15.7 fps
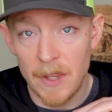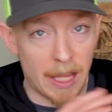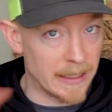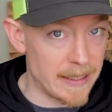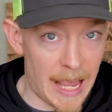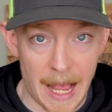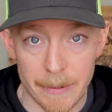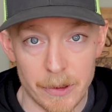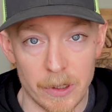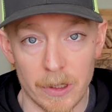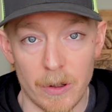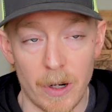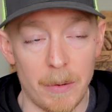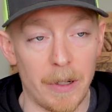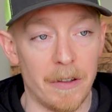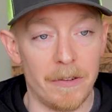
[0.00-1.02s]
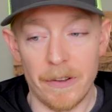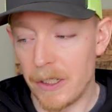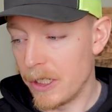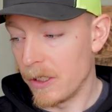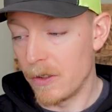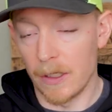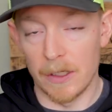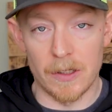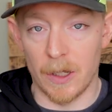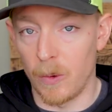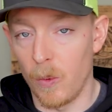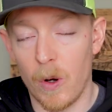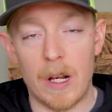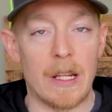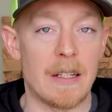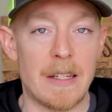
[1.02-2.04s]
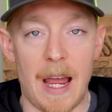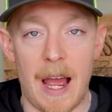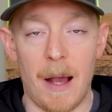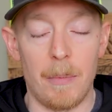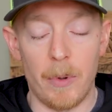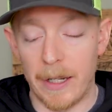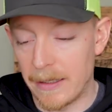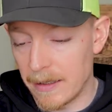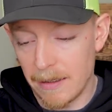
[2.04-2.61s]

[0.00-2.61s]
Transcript: That's absolutely a great way to fish. It's like one of the top ways.